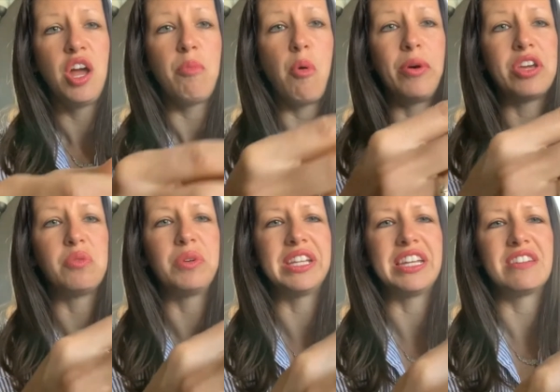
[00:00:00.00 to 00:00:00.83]
But what you
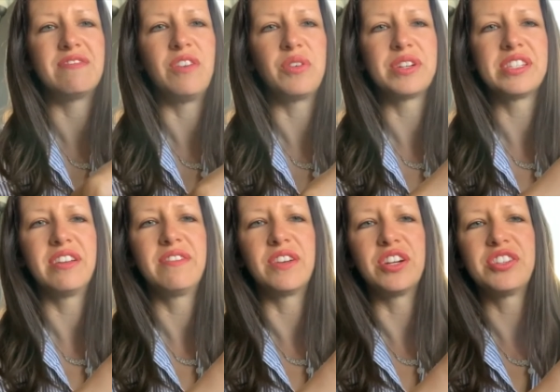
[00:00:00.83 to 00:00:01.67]
really need to focus
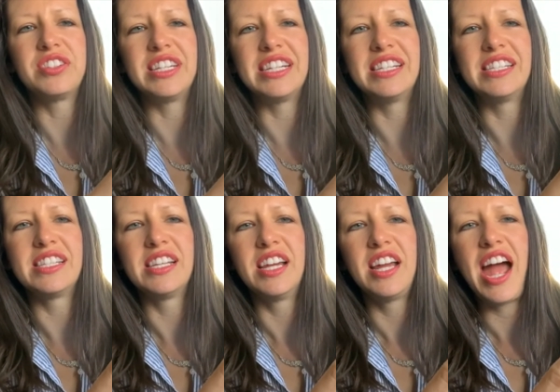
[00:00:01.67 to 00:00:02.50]
on first is
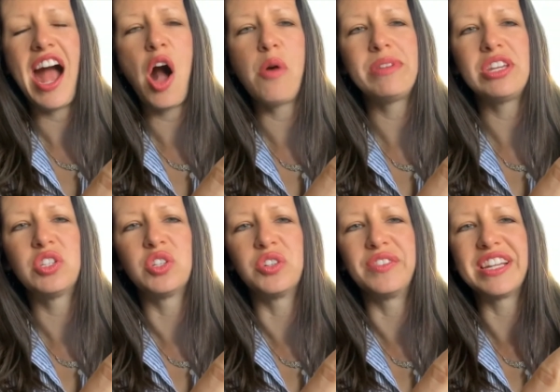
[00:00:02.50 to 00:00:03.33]
how many
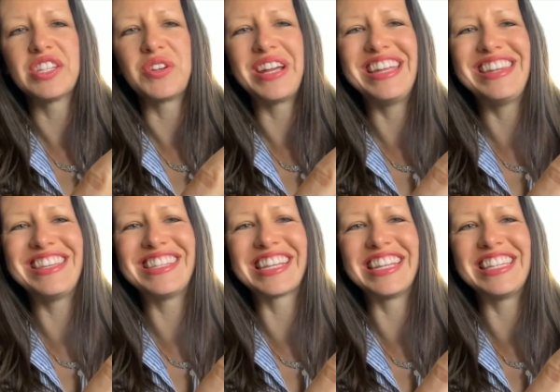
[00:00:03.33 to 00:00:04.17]
servings are in
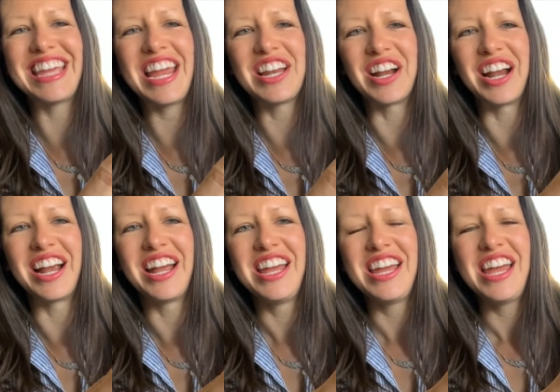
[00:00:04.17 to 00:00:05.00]
this container?
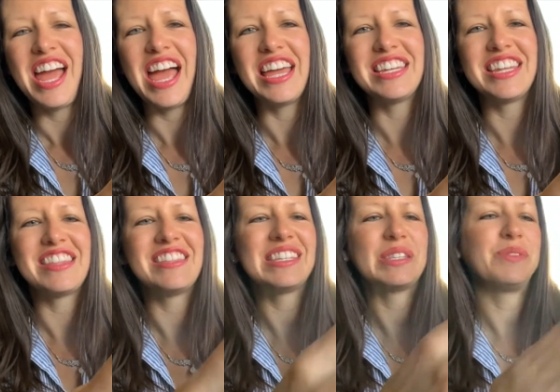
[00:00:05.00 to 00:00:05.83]
And
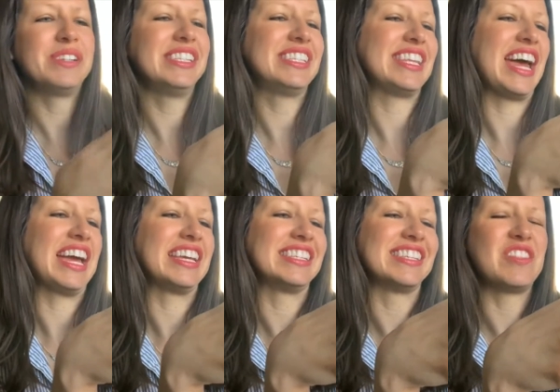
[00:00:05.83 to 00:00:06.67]
this one
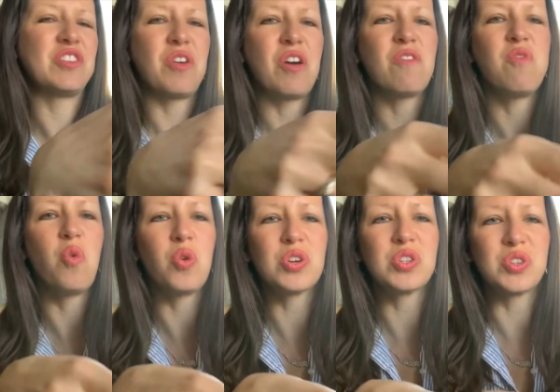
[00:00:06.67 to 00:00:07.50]
says there are
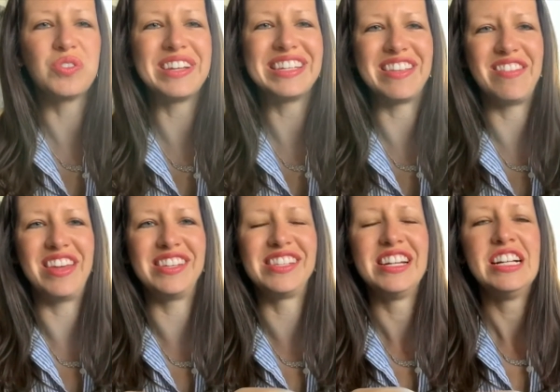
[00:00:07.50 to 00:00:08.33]
four servings in this.